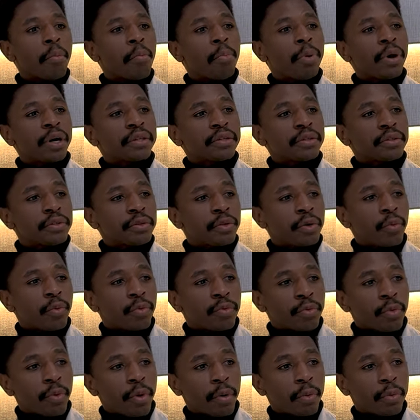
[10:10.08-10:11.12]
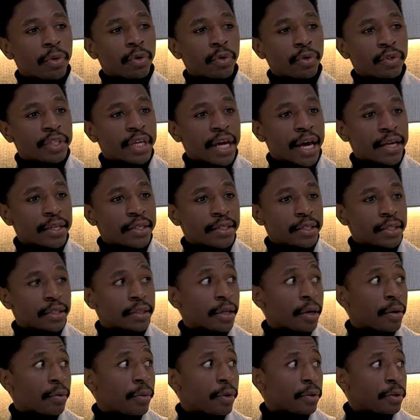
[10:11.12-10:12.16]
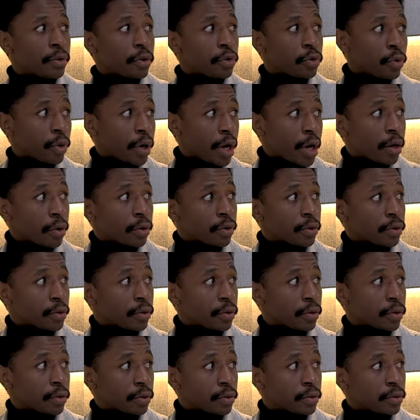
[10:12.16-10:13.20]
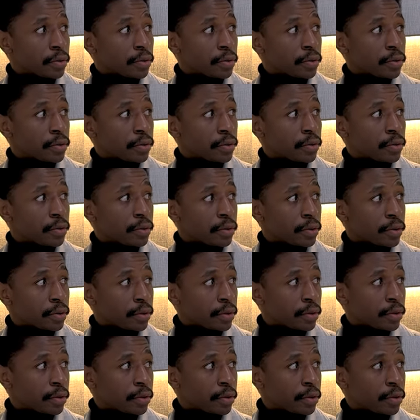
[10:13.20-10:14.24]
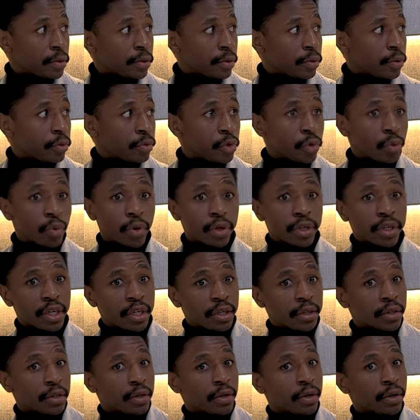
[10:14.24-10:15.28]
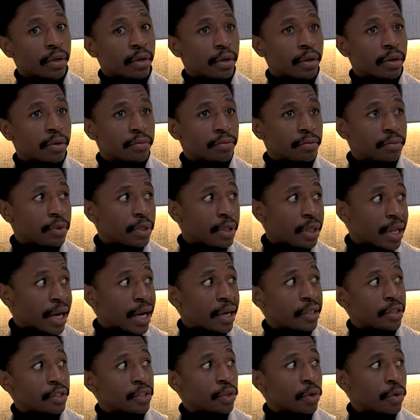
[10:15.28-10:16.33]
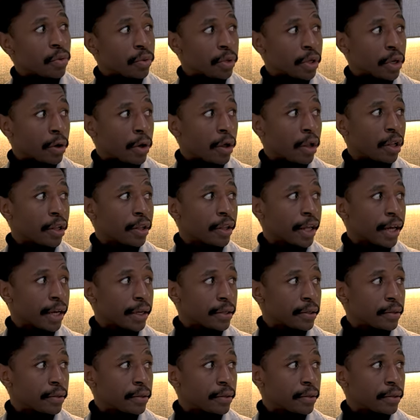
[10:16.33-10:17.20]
But the one where you're dancing, that one, then you're out of the. You weren't in the nine tone and all of that.